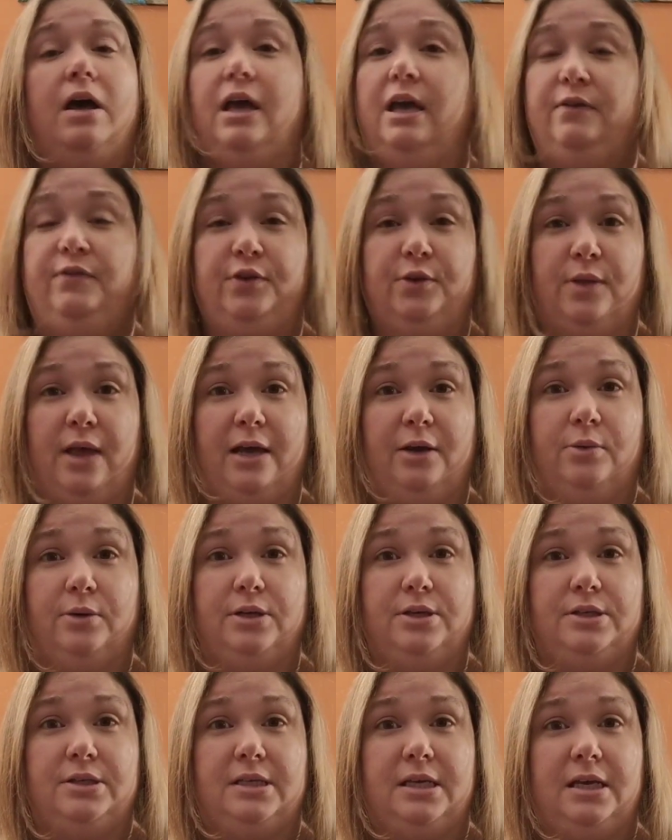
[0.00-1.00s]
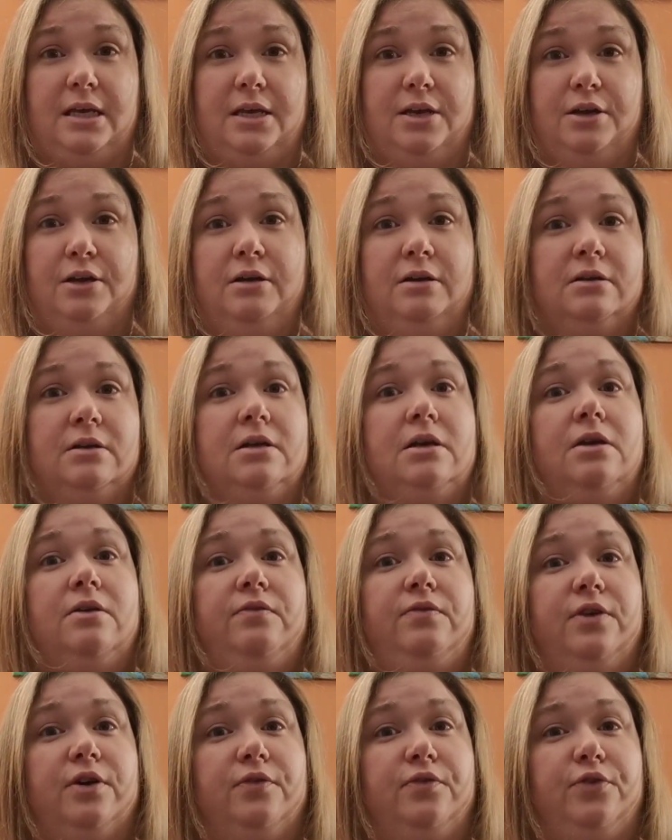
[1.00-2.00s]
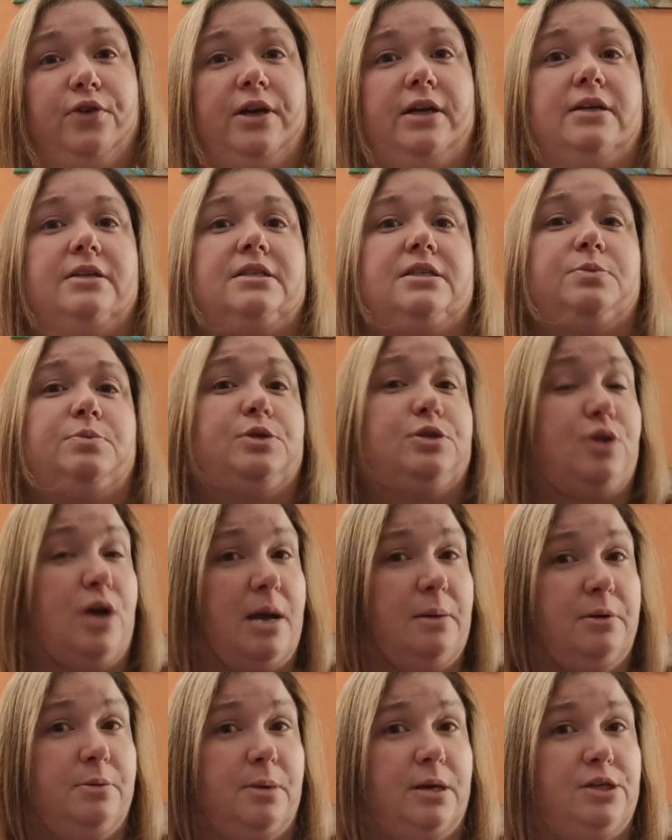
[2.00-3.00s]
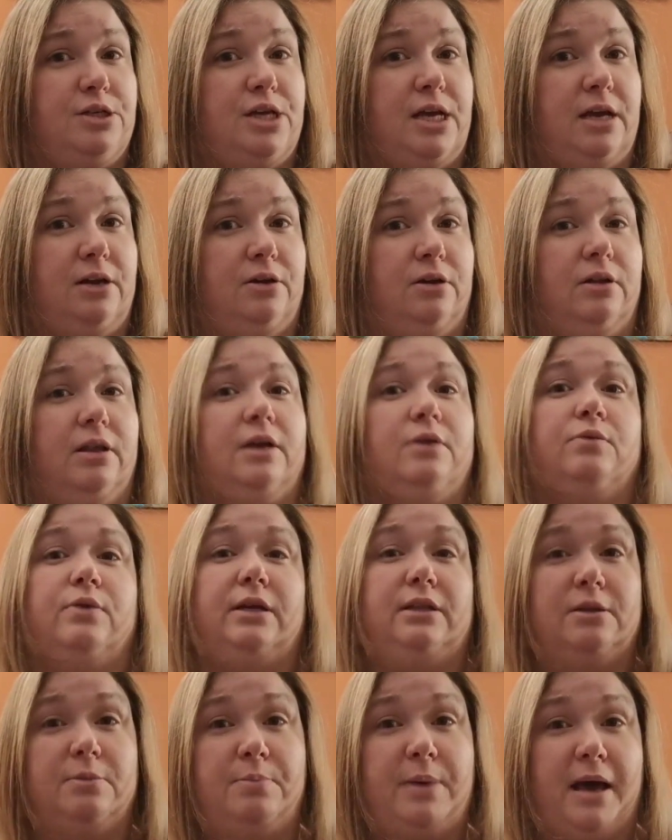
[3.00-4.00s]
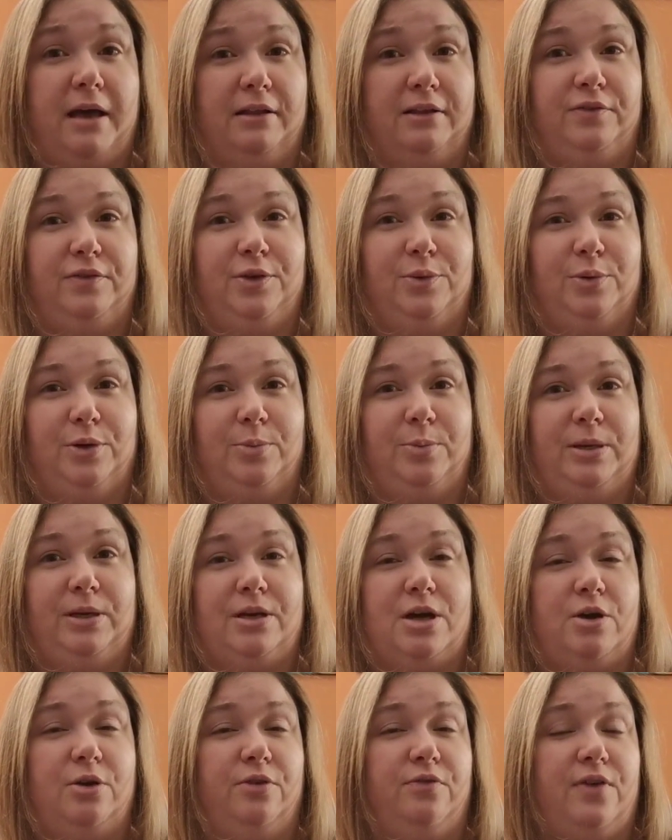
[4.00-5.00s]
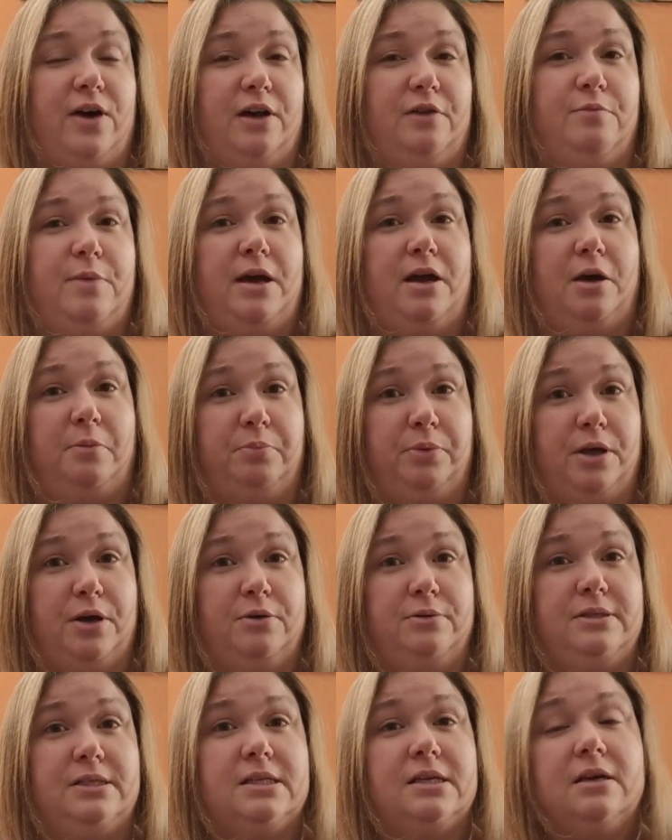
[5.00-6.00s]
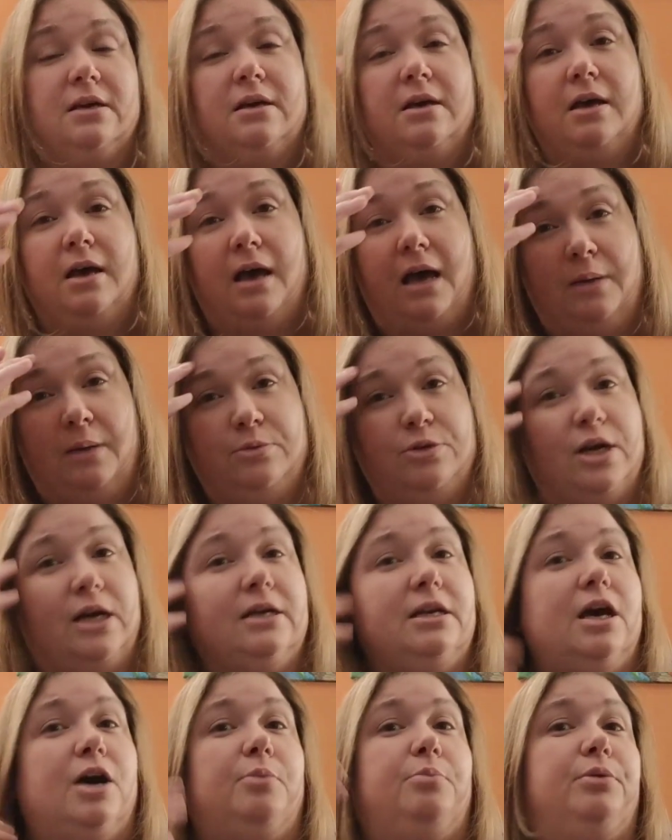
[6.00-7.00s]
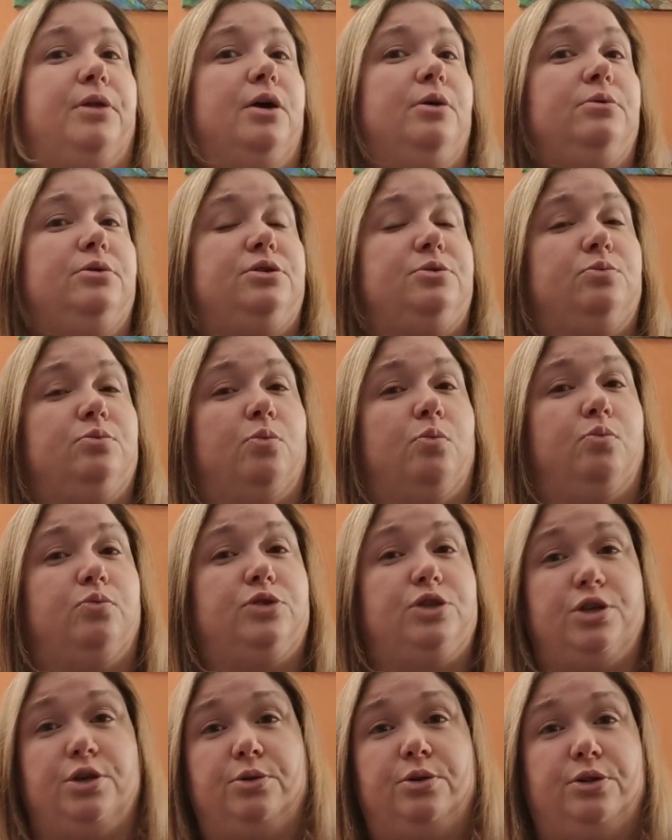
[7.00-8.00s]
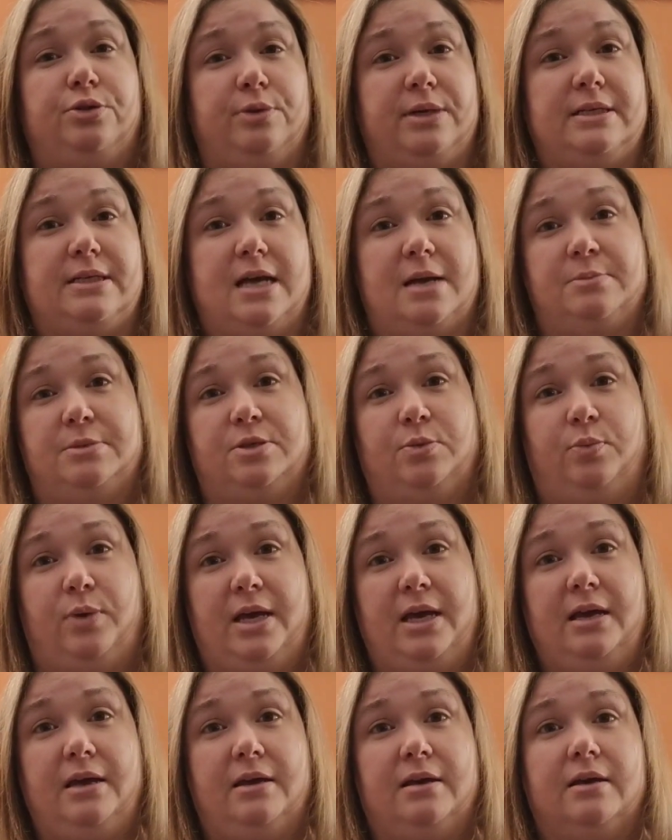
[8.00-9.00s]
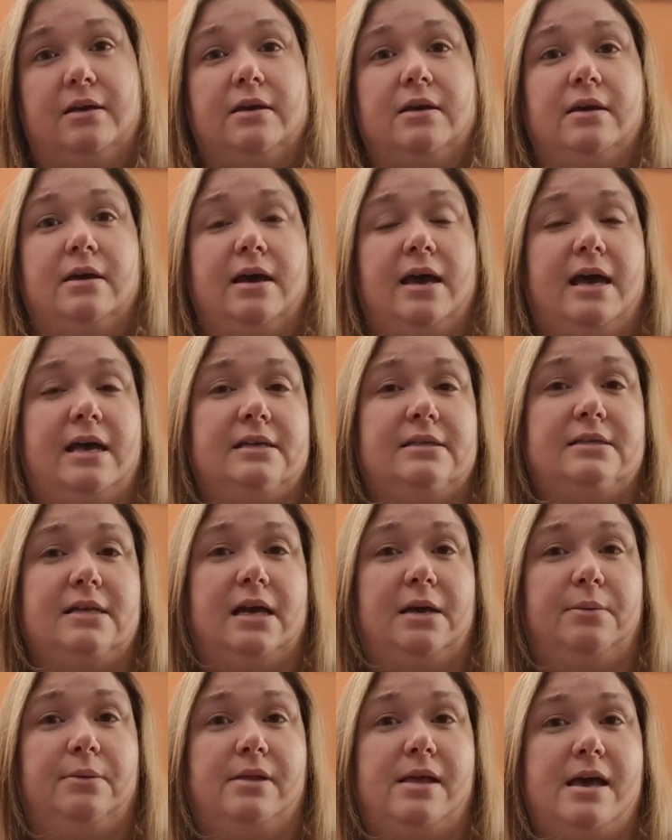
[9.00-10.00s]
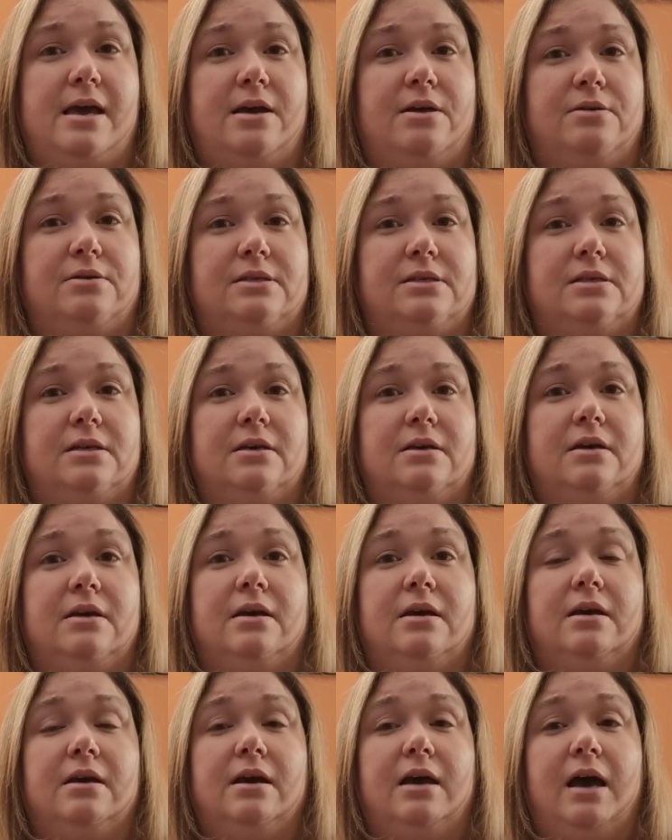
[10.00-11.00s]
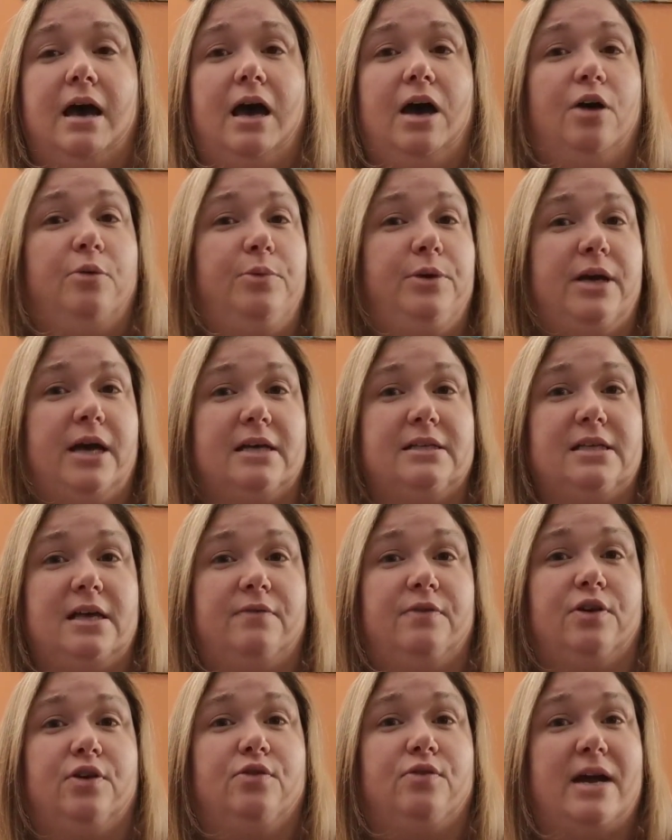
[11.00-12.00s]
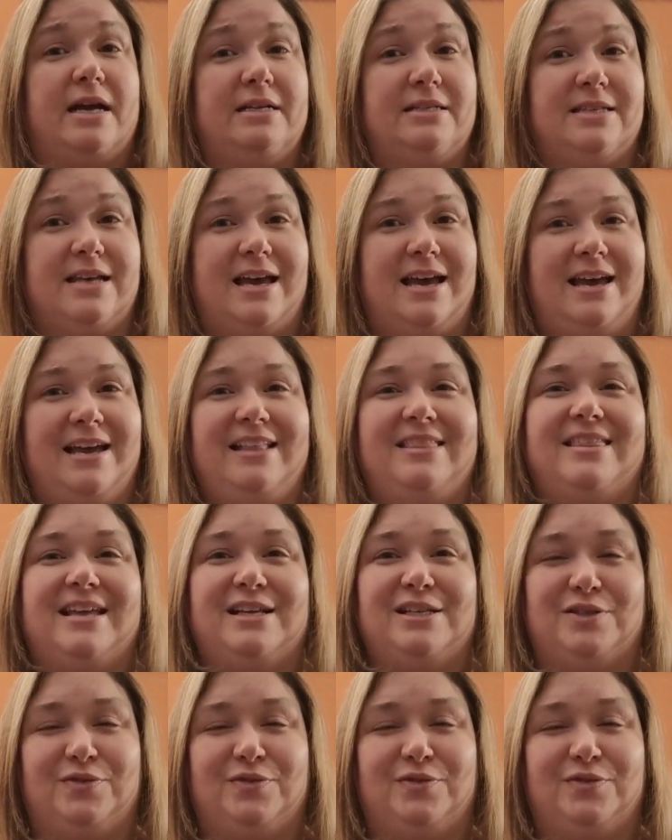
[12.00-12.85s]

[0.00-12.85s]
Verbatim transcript: If you like what you see here, feel free to subscribe to my channel and ring the bell if you want to be notified of my uploads. I'm trying to upload two to three times a week as time allows. I hope you guys have a great day.